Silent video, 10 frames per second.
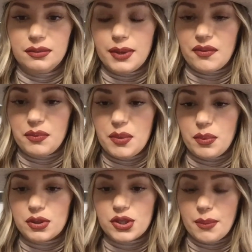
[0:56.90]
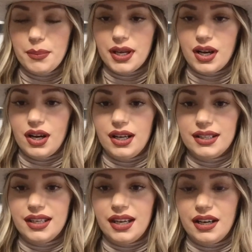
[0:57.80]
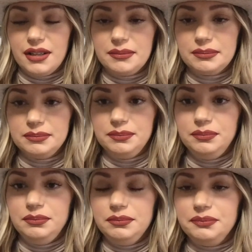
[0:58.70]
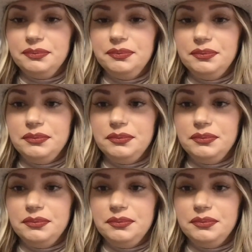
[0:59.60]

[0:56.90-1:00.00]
we have people jumping on here. Cool.